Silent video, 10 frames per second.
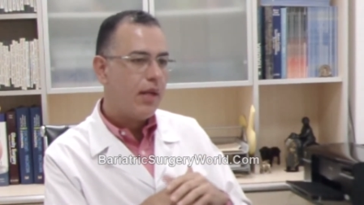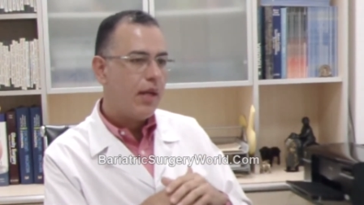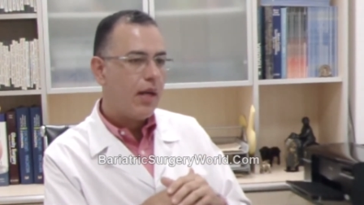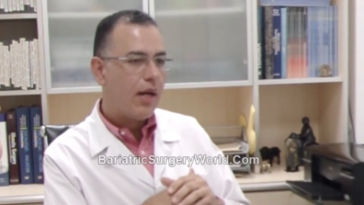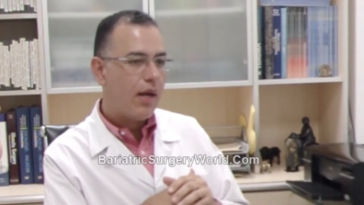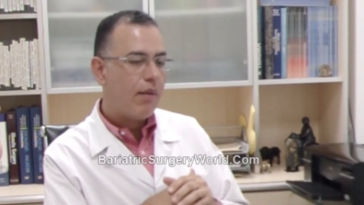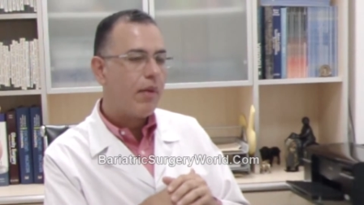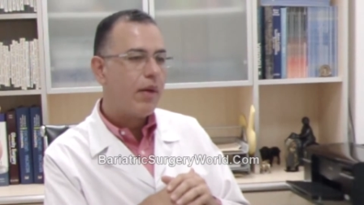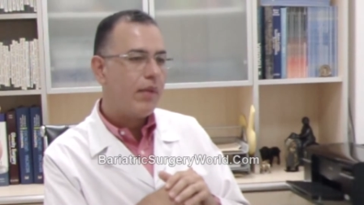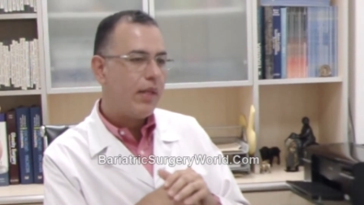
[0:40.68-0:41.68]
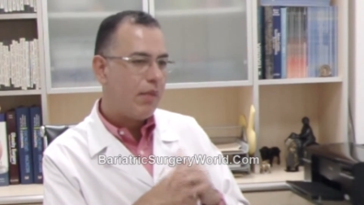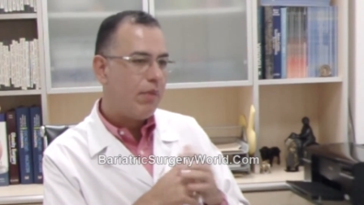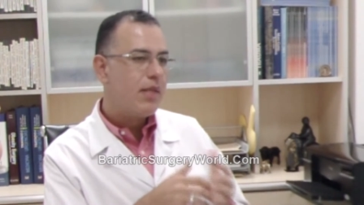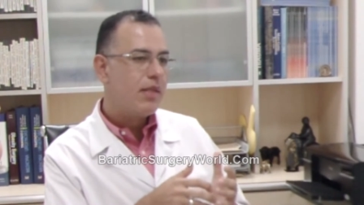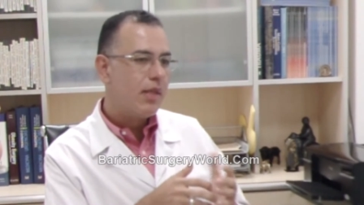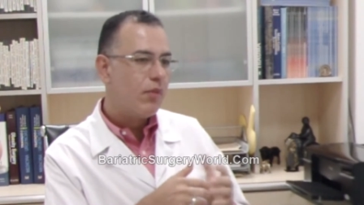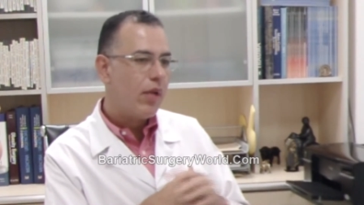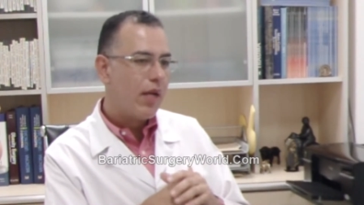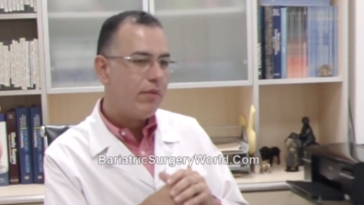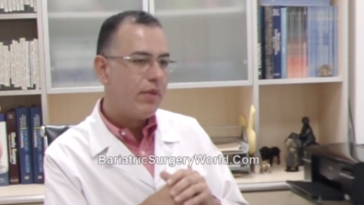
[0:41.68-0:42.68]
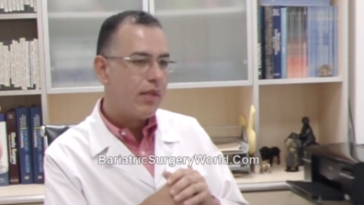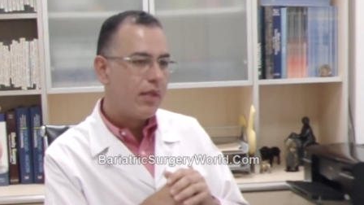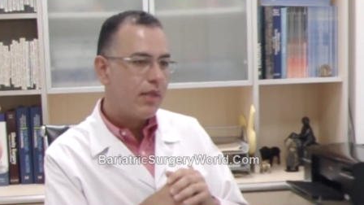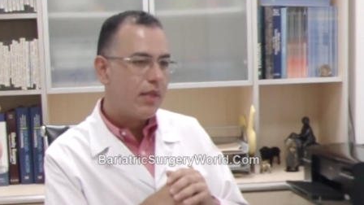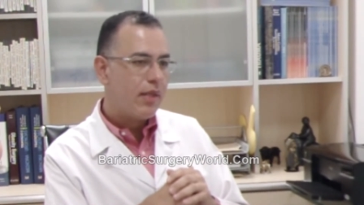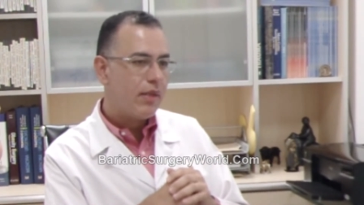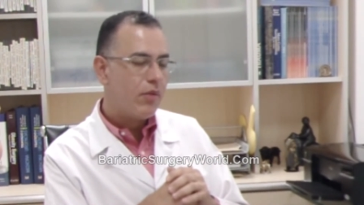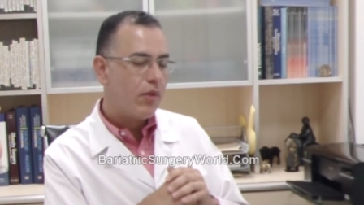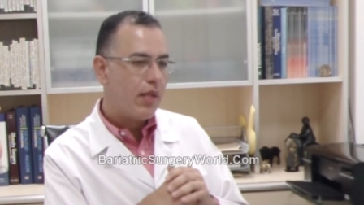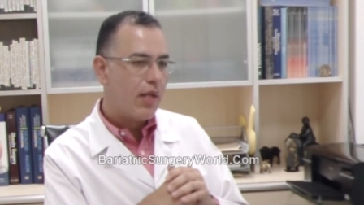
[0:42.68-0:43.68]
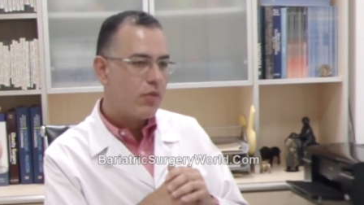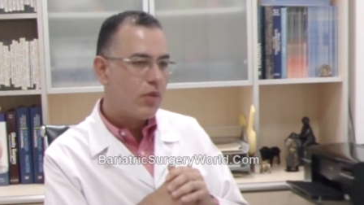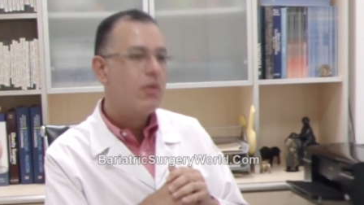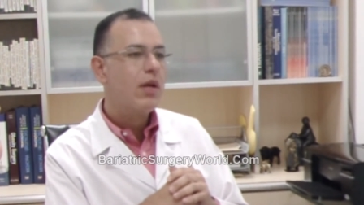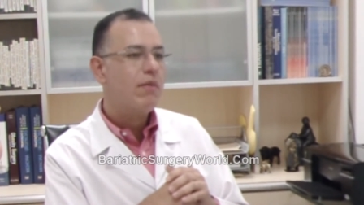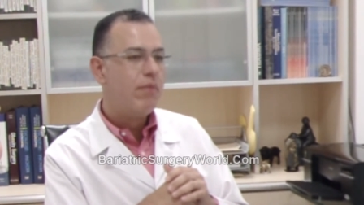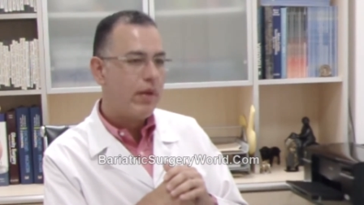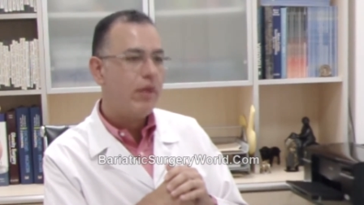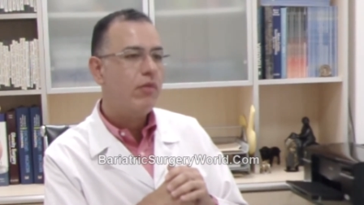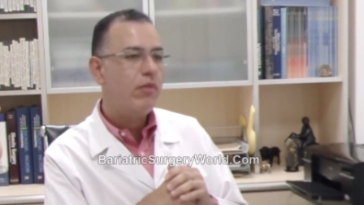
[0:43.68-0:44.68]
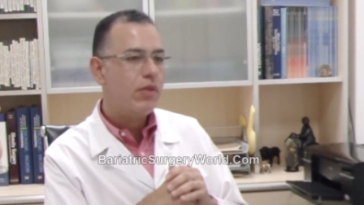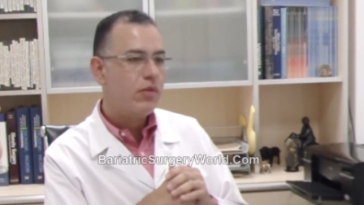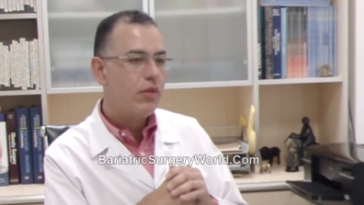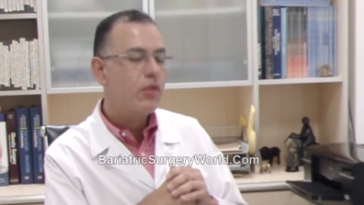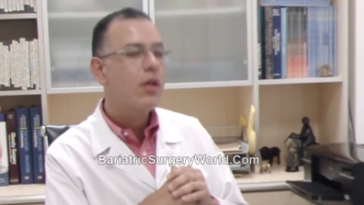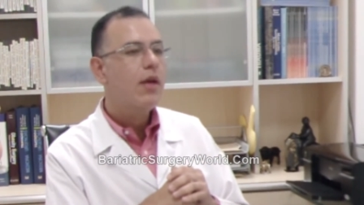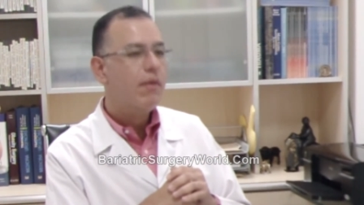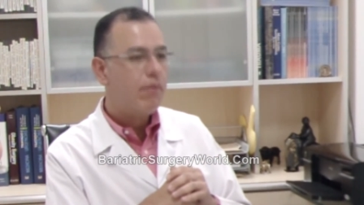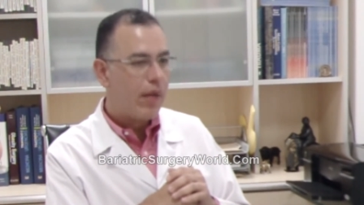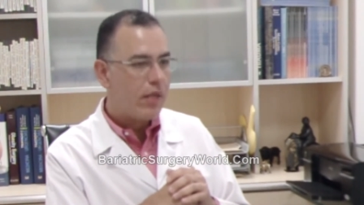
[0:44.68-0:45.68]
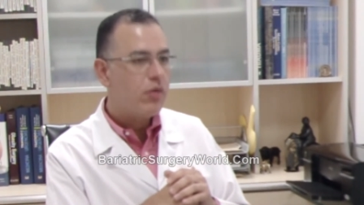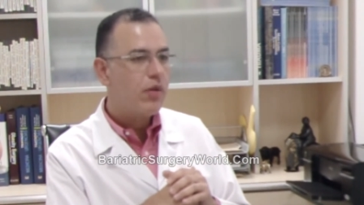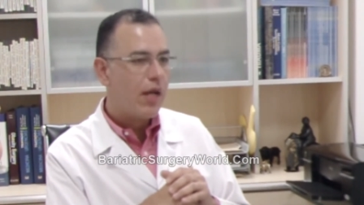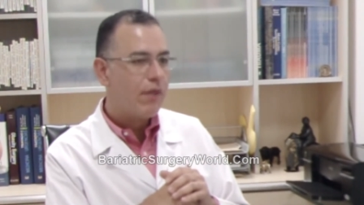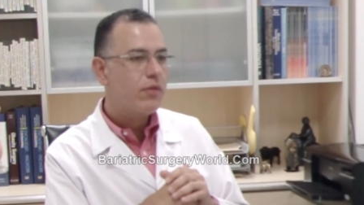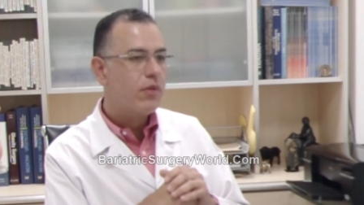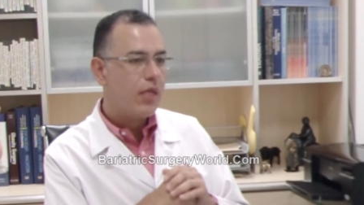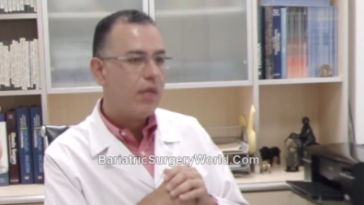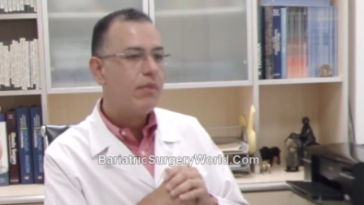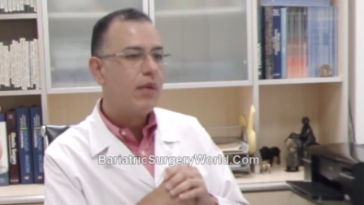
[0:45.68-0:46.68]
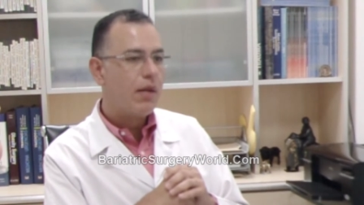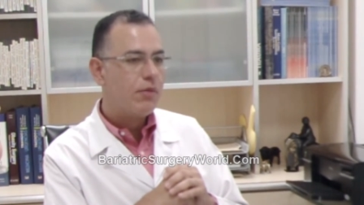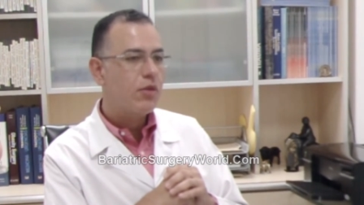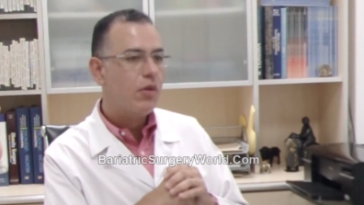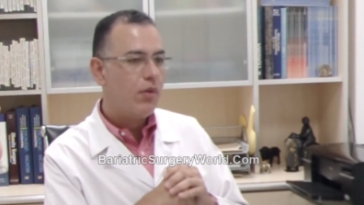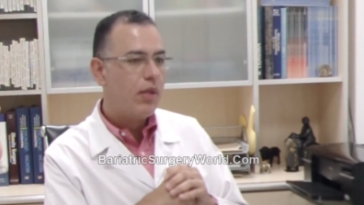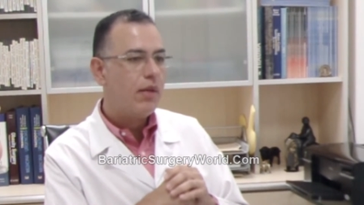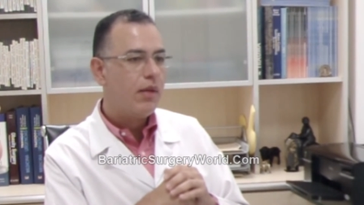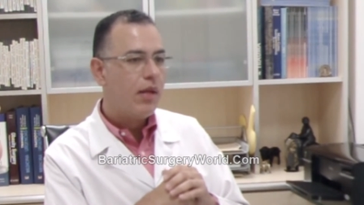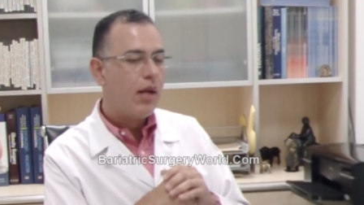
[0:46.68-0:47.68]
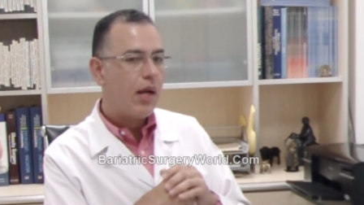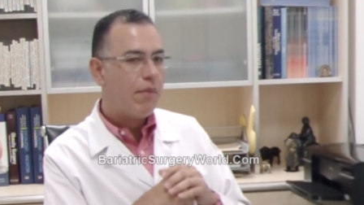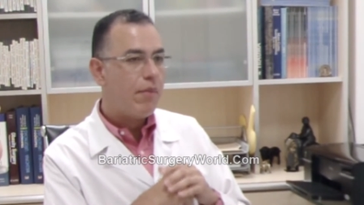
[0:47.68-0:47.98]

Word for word: But in the patient that we have the duodenal switch, you have very good results, but you have to keep absolutely a